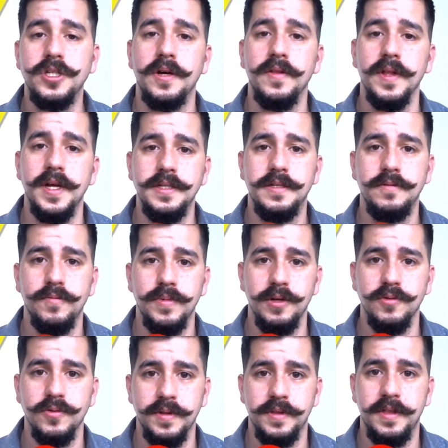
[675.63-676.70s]
Lynch when he
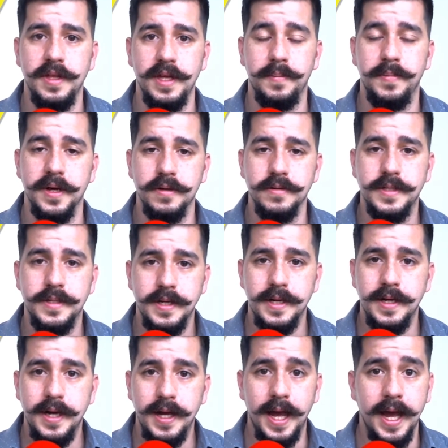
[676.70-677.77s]
was with the Bills.
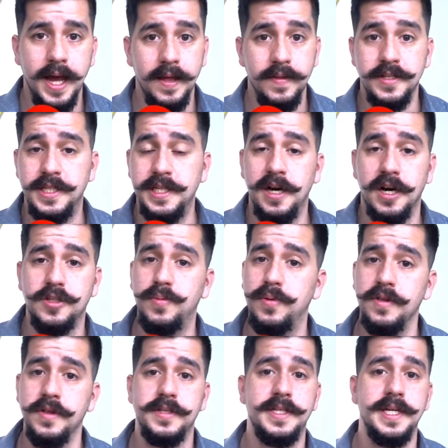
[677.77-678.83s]
And the Seahawks put
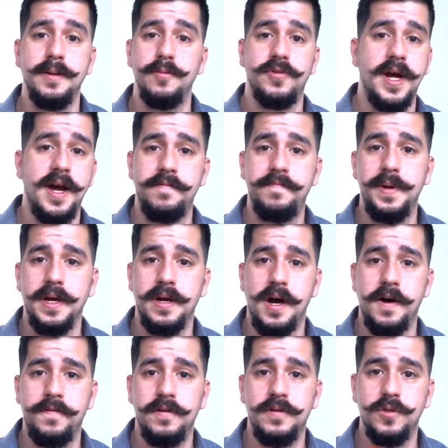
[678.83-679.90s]
in the same draft pick
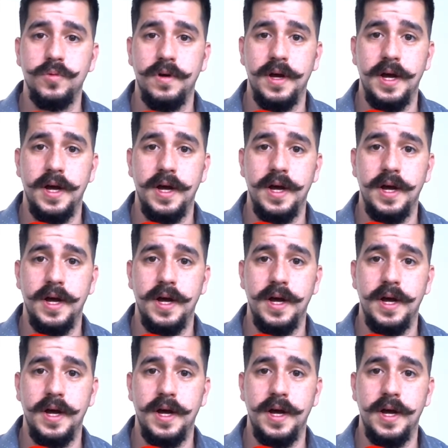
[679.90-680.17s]
offers